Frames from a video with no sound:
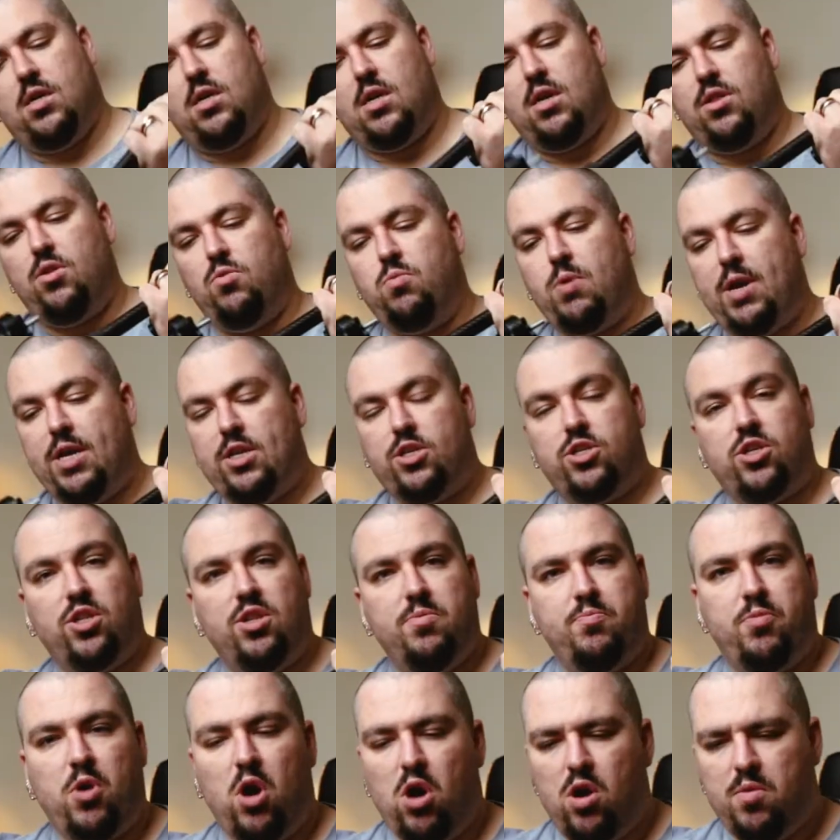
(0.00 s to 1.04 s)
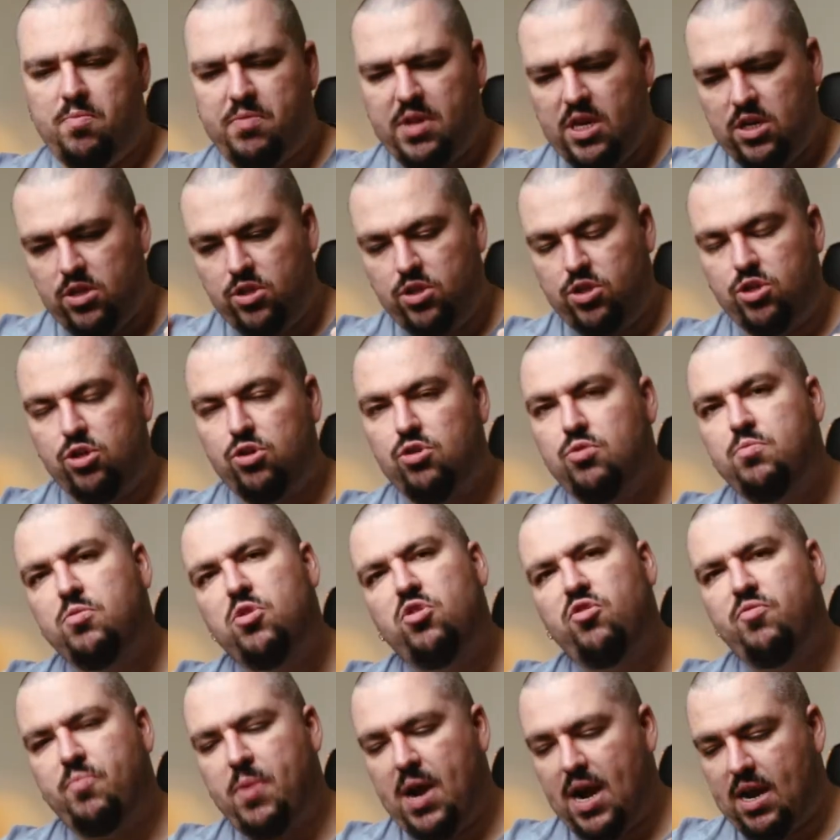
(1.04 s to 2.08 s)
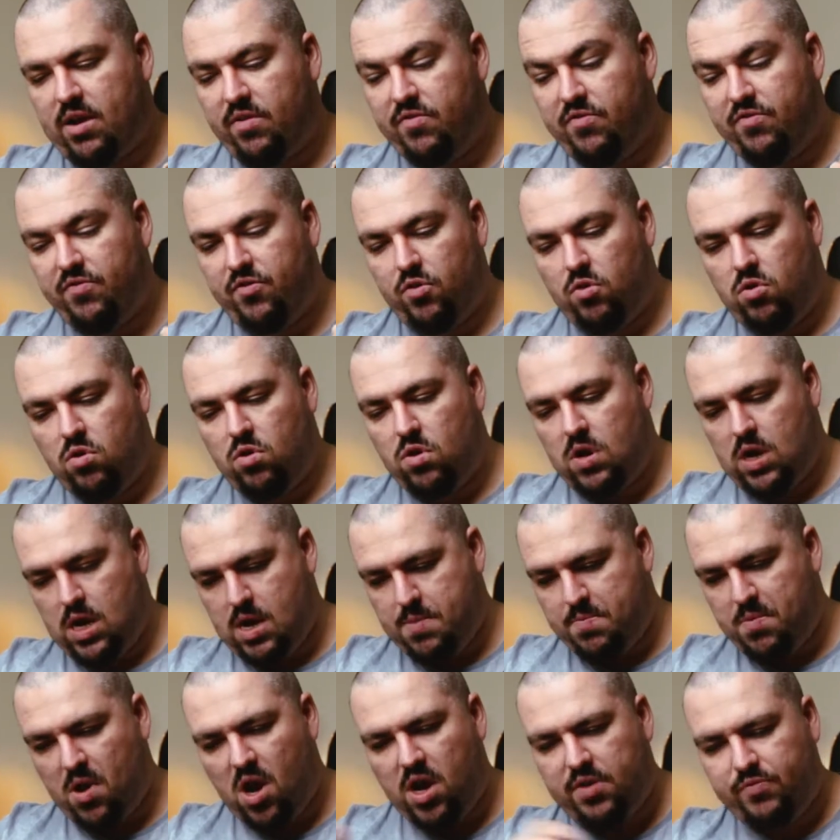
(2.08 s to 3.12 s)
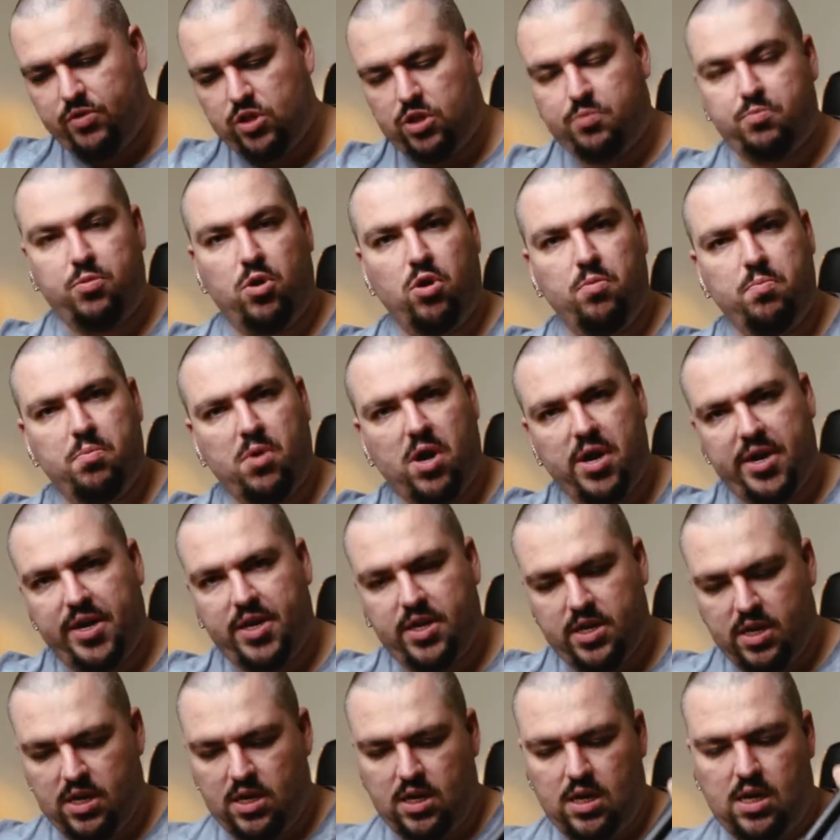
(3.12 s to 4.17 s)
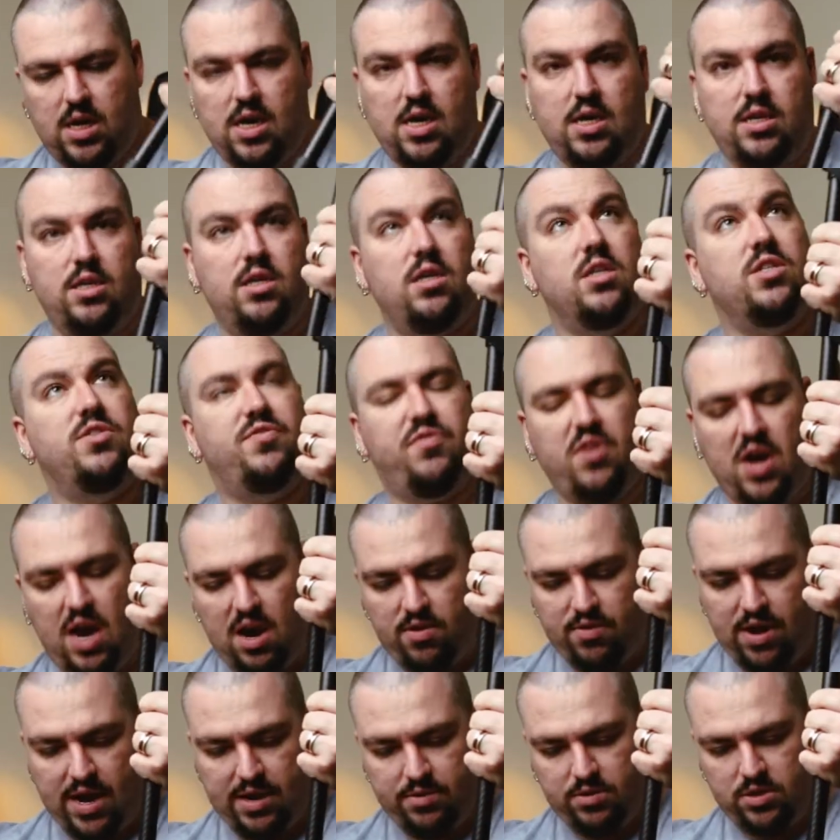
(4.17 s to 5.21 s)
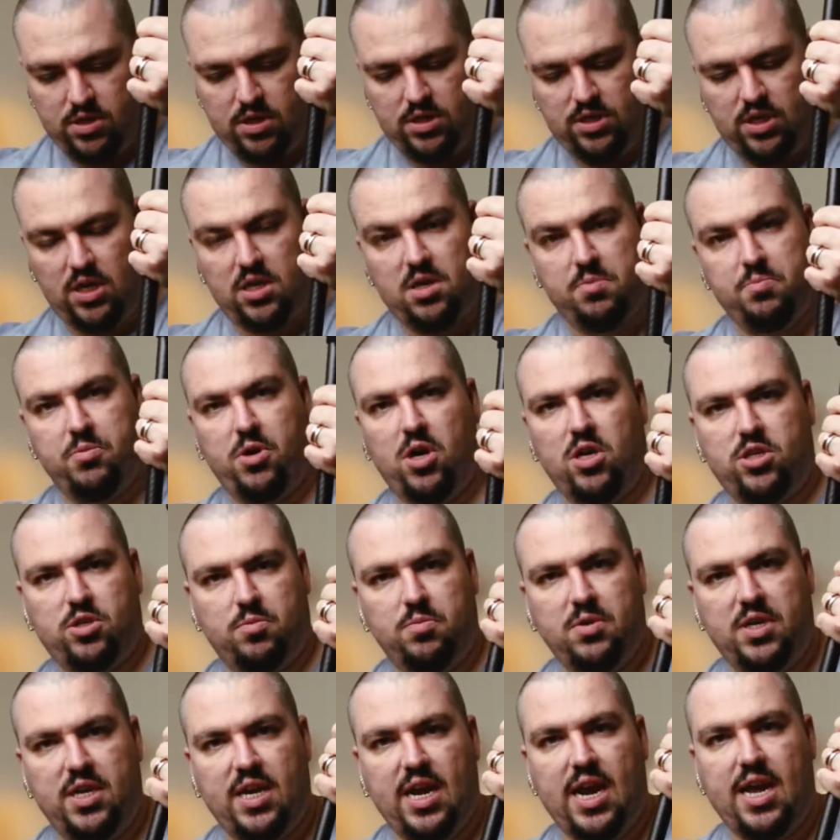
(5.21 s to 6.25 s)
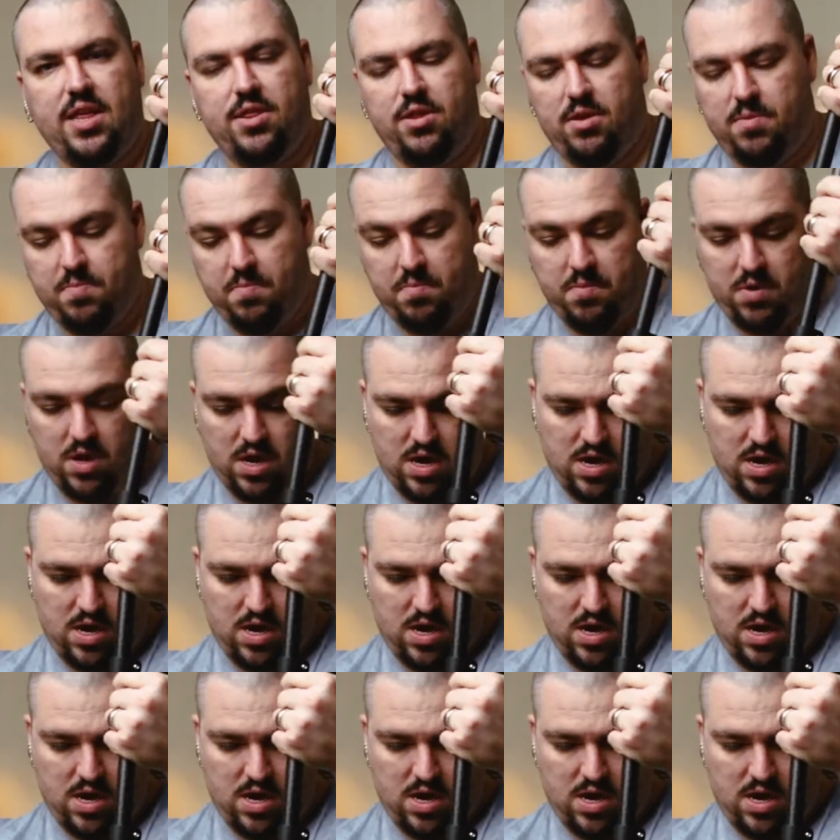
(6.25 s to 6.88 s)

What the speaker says: The weights on the bottom, they do move back and forth. I've just put mine as far out as I can possibly get them.